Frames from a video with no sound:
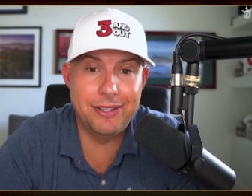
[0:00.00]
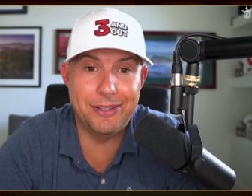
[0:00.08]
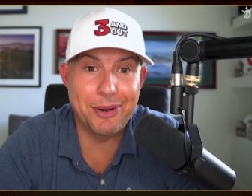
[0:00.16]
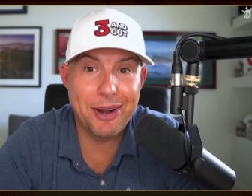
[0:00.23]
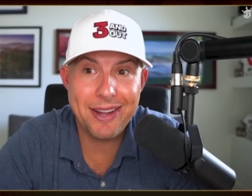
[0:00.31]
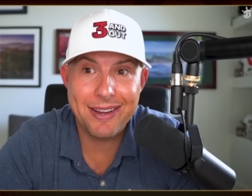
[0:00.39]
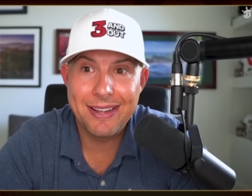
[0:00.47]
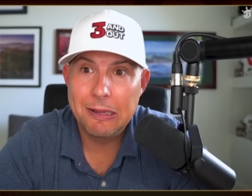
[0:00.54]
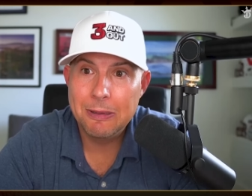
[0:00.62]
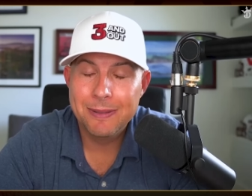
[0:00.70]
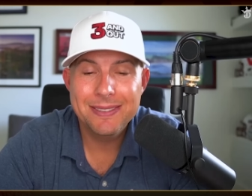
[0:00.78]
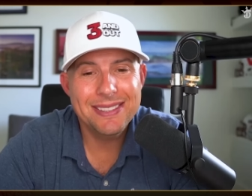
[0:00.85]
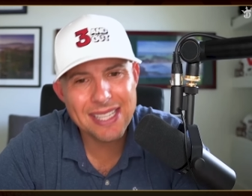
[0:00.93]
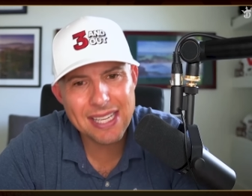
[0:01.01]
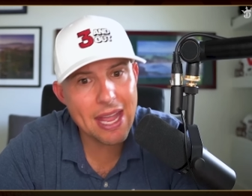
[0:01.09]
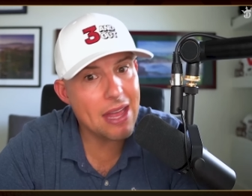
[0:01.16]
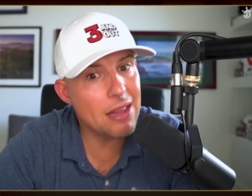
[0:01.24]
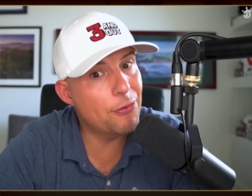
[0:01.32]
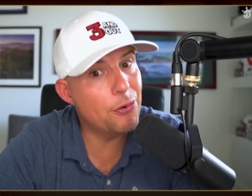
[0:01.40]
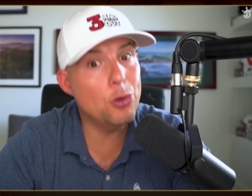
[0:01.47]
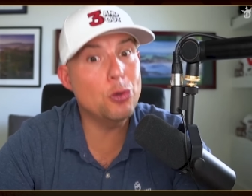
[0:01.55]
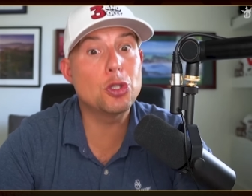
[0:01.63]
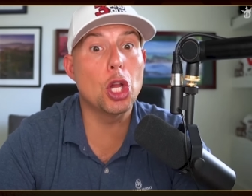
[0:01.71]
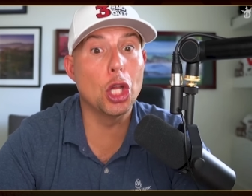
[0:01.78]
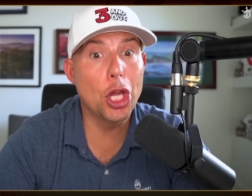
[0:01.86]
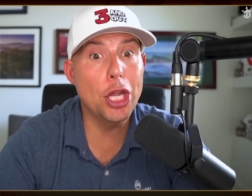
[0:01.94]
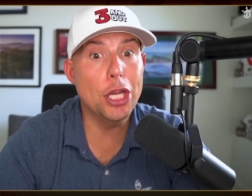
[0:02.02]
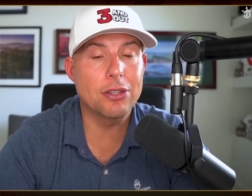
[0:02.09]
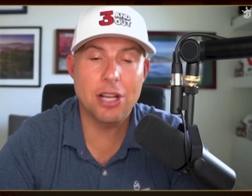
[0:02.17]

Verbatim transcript: Right? It's like, yeah, the food's elite.